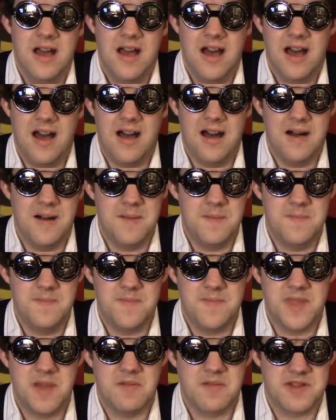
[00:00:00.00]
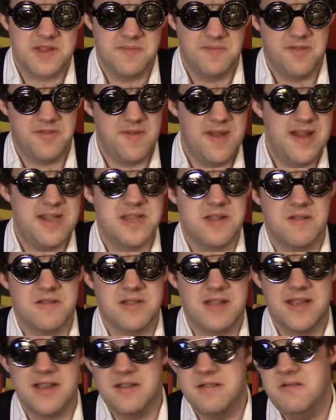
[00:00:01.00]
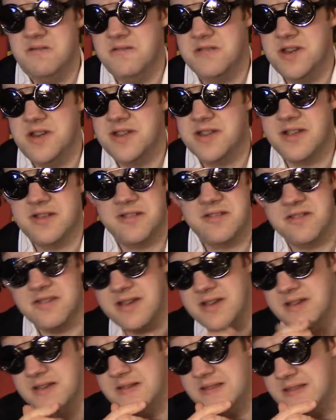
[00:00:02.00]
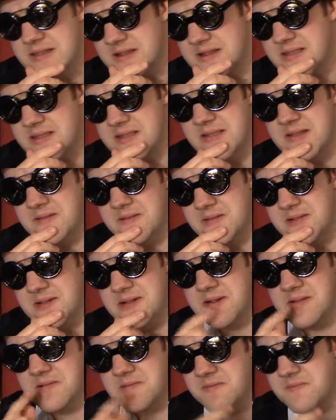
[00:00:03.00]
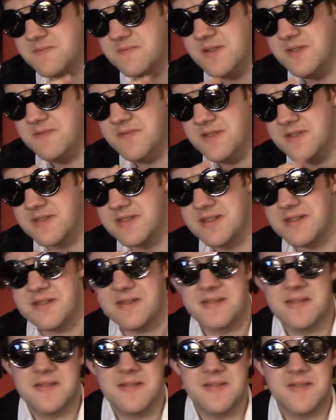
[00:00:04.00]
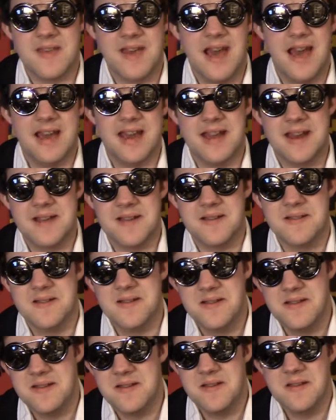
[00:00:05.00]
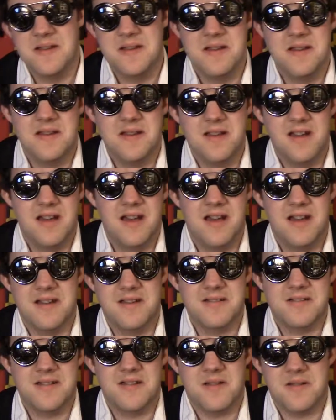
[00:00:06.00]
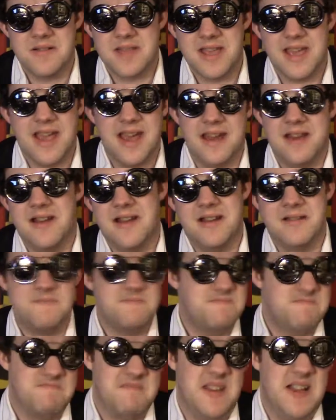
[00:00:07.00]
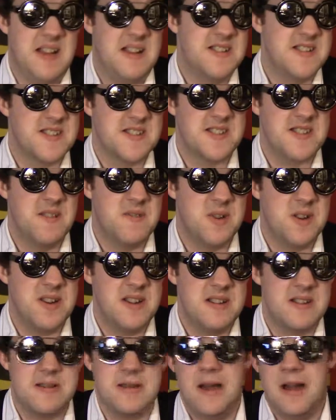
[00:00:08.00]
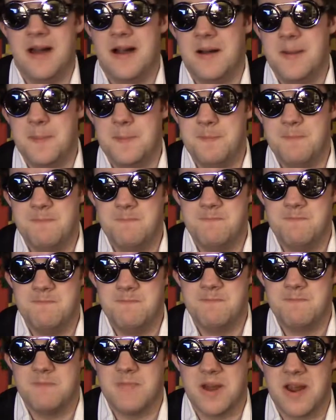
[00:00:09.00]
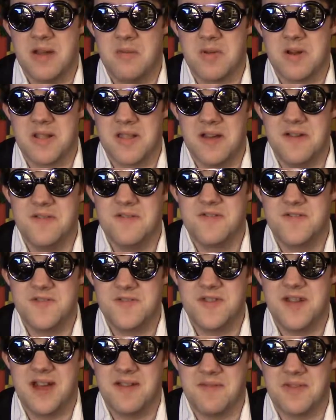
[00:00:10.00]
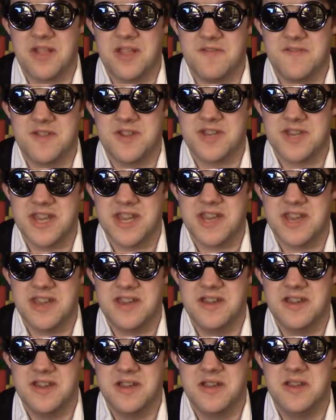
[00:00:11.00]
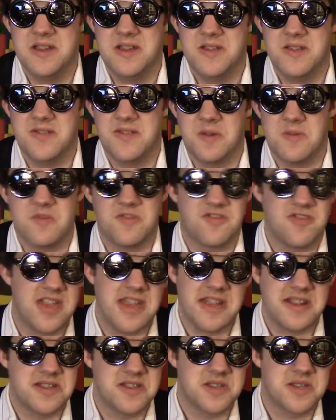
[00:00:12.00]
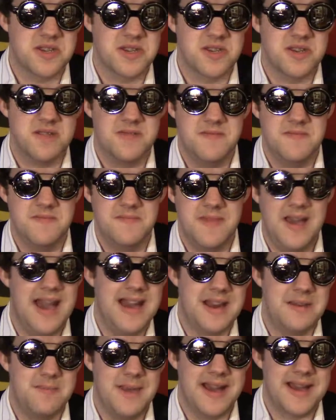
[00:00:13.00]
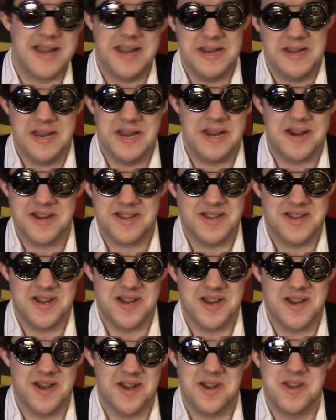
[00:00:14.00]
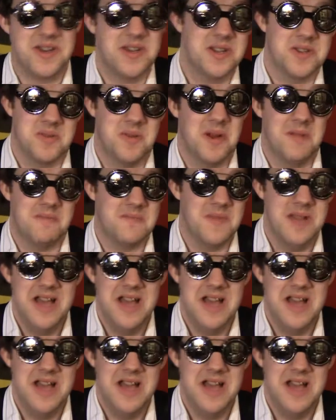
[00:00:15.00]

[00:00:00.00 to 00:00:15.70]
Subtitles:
There were some threads I was like, oh geez, I thought they were going to revisit that at a, at the end, and they just never did. But I would love to see those scenes added back in the extended edition. So I'm